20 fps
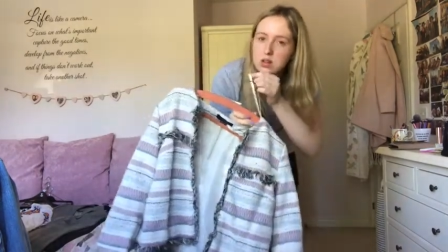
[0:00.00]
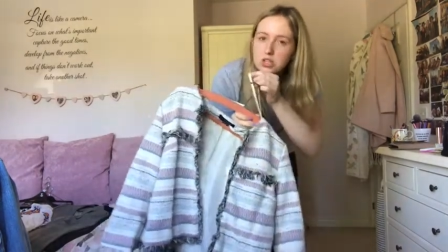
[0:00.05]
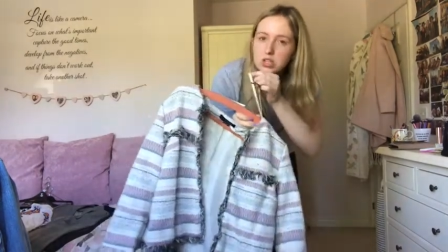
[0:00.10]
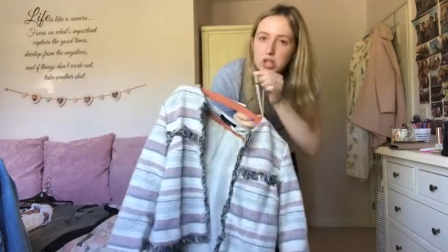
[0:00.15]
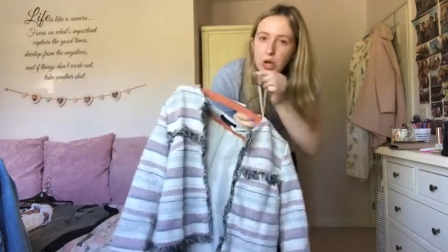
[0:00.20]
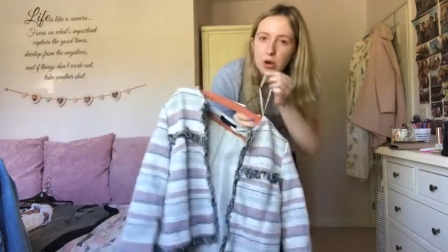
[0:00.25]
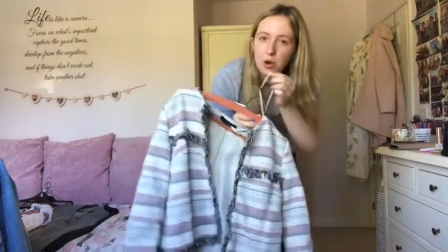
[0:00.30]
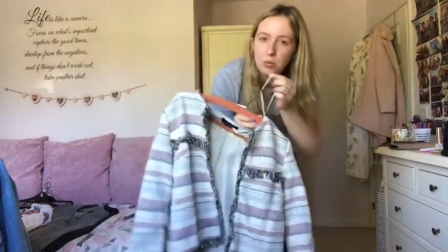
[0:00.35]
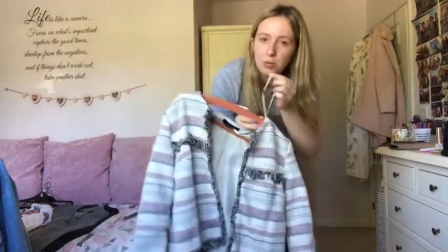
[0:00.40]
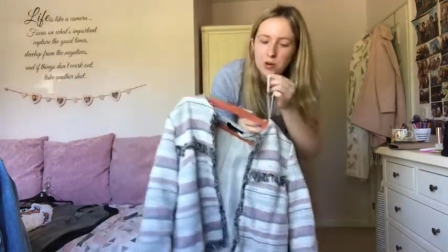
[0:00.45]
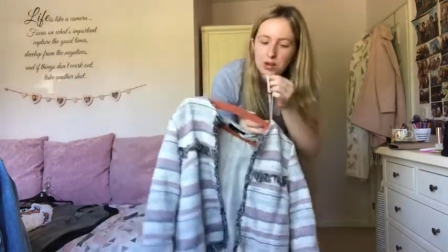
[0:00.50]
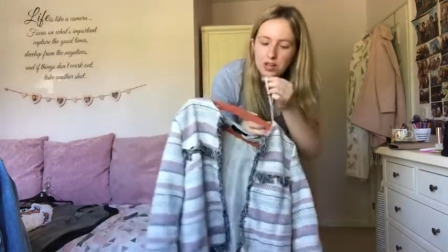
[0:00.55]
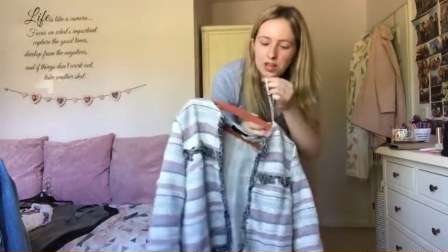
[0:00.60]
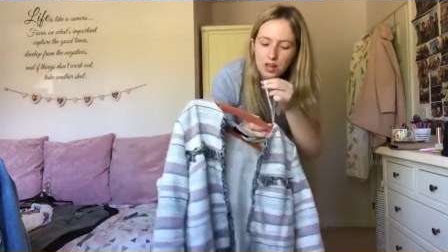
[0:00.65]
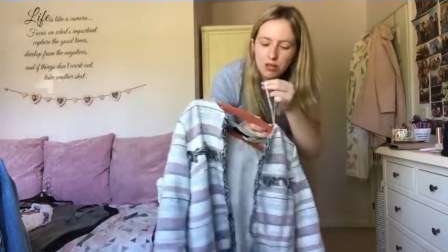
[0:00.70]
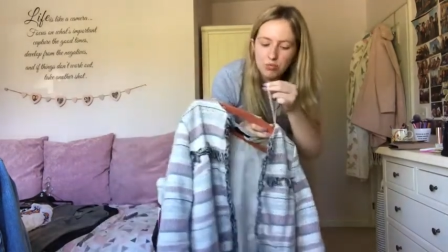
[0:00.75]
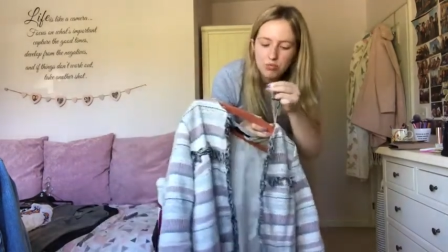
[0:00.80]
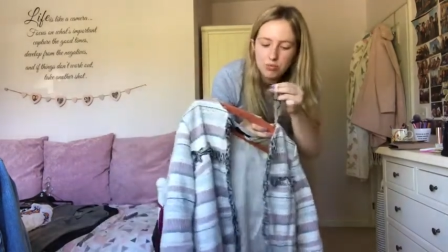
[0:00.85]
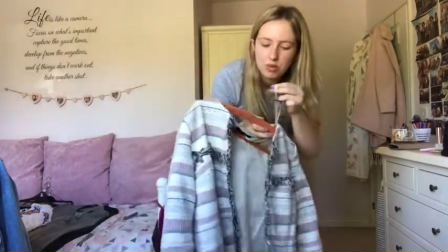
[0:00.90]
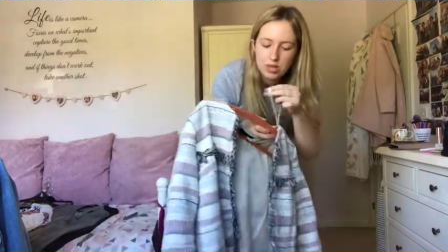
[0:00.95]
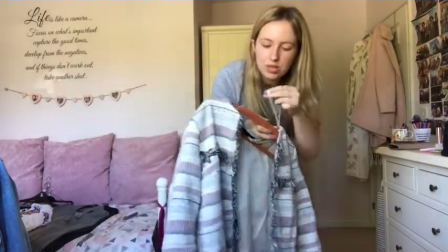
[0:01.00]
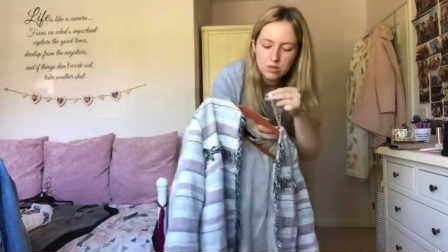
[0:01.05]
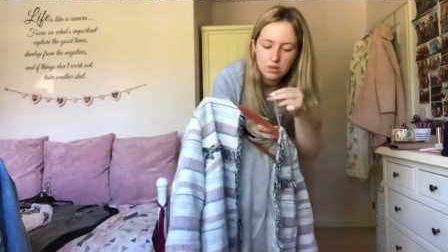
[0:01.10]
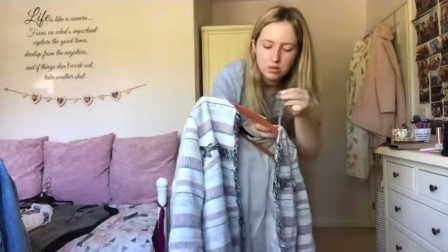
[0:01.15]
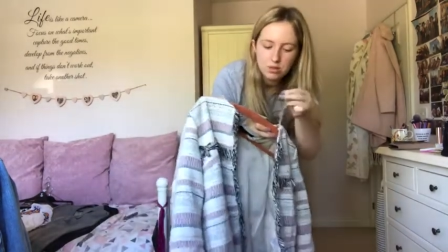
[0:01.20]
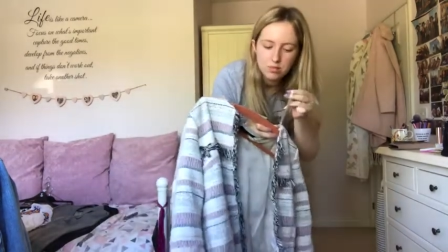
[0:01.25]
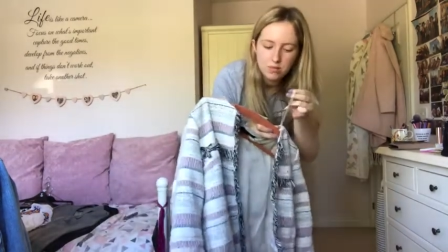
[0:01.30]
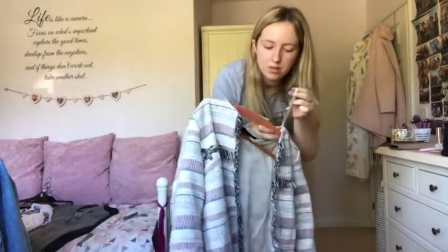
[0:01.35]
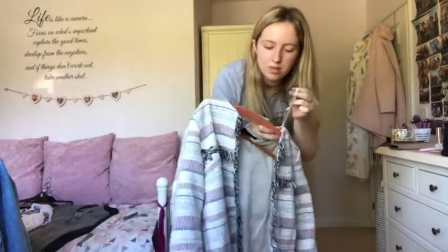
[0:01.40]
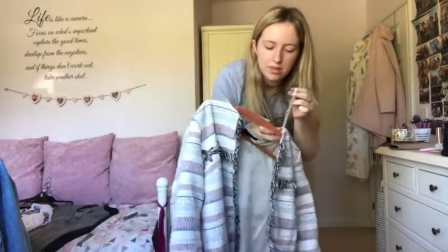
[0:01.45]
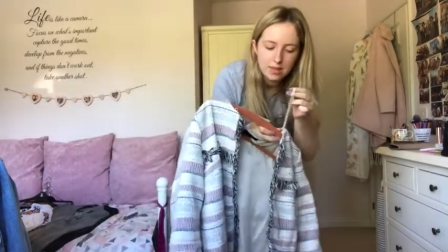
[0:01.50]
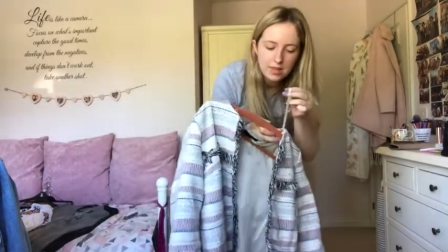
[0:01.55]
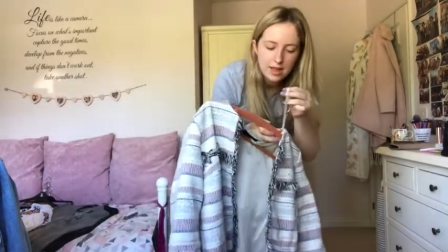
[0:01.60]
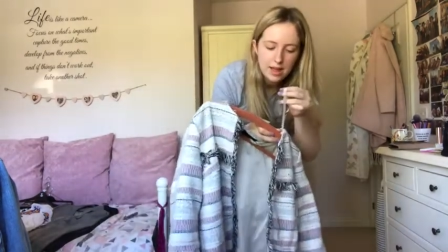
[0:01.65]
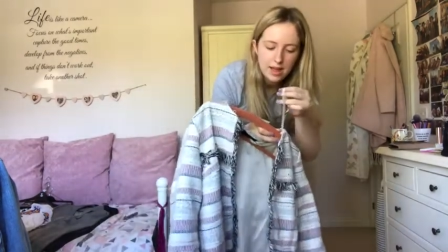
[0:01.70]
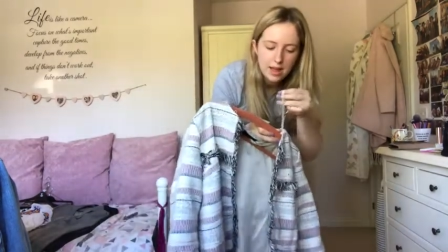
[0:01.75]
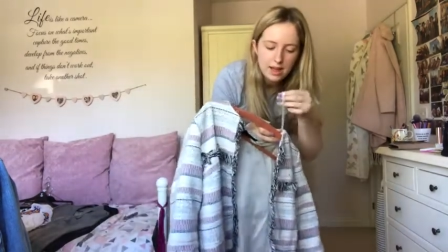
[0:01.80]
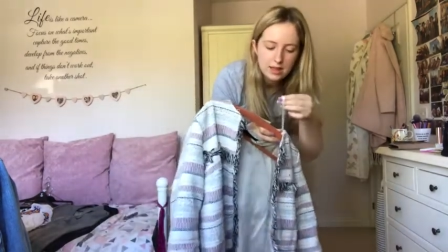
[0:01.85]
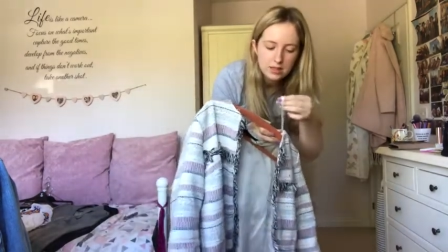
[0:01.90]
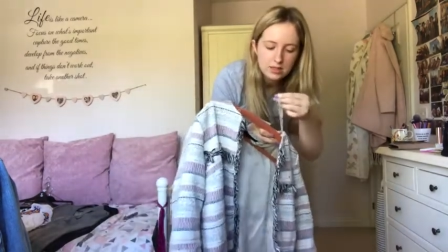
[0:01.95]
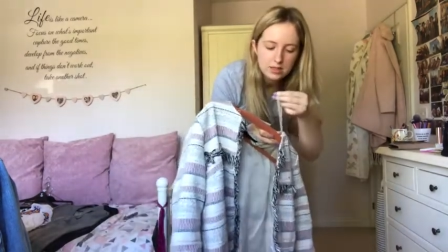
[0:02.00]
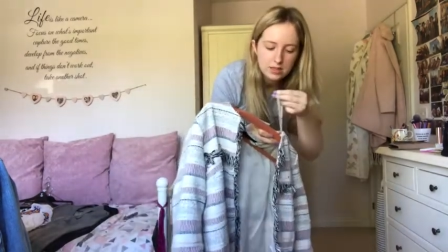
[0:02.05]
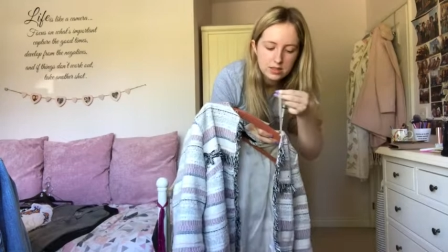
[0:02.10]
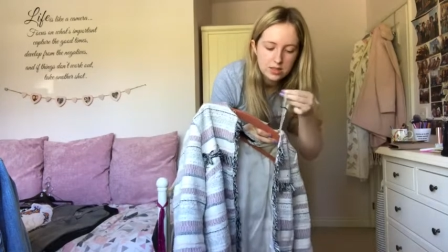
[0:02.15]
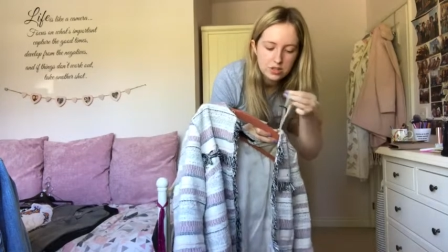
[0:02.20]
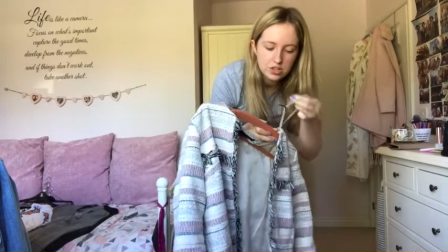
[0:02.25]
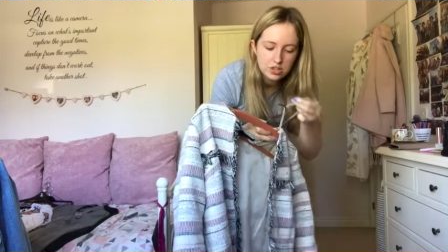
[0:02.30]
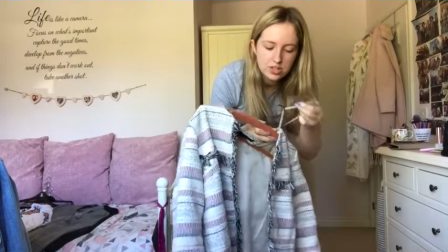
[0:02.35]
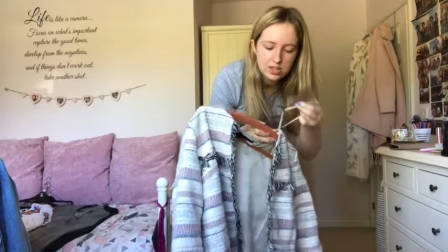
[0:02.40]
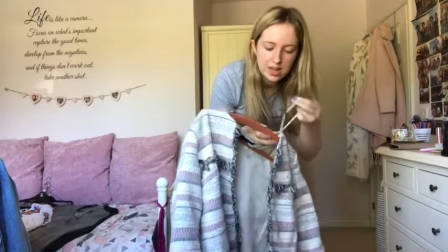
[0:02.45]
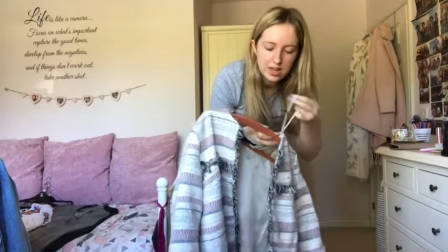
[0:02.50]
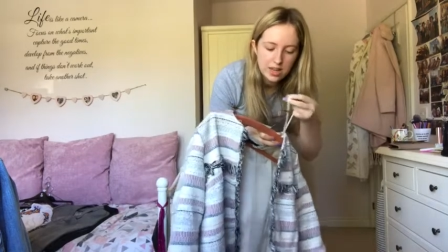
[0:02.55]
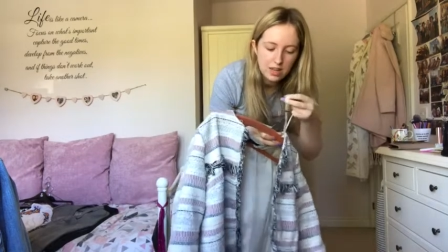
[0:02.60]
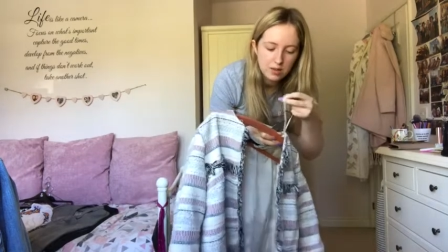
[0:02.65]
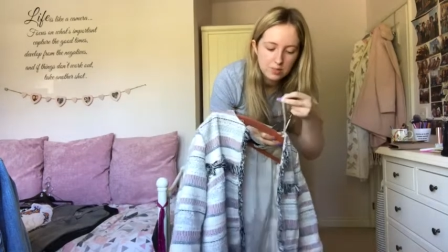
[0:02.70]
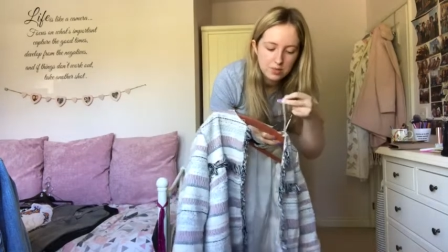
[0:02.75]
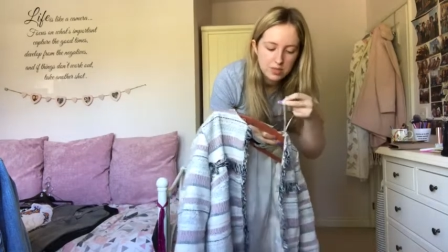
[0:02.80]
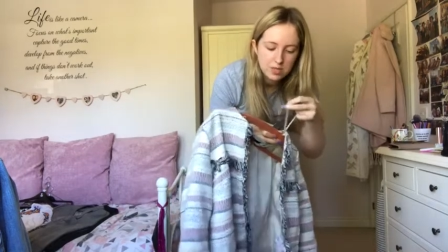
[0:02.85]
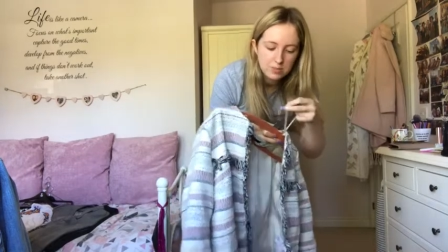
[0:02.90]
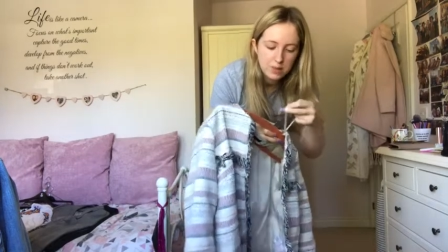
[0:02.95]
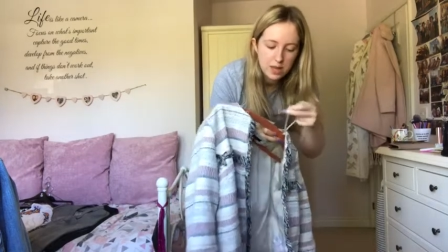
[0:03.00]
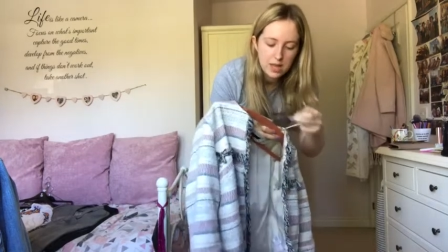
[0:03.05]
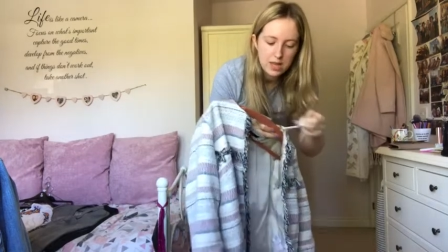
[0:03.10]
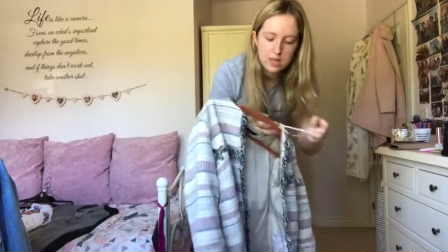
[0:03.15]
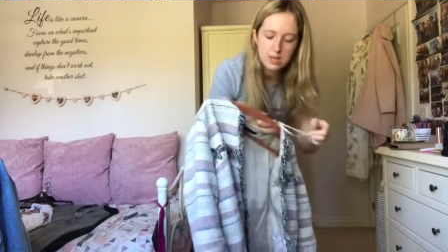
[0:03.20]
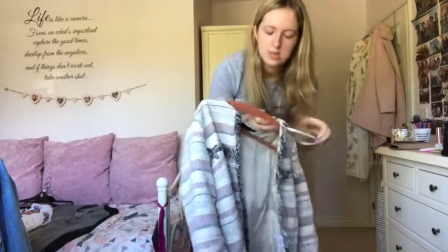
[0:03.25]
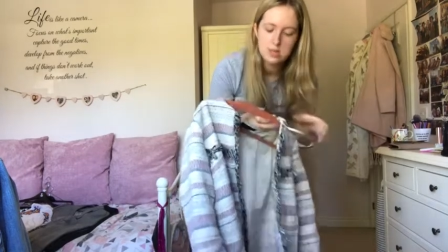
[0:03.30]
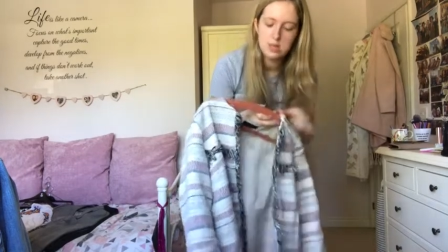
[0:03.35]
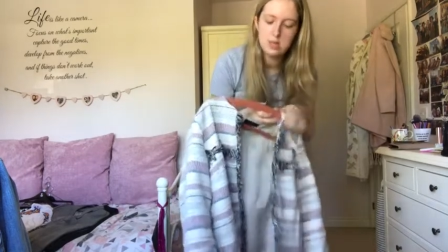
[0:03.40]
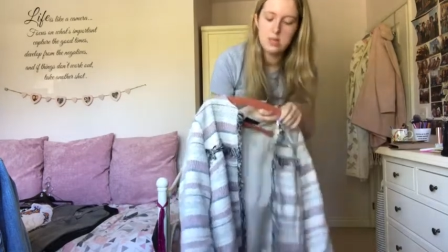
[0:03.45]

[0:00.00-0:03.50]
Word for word: So I'm going to get rid of that because it's just taking up space.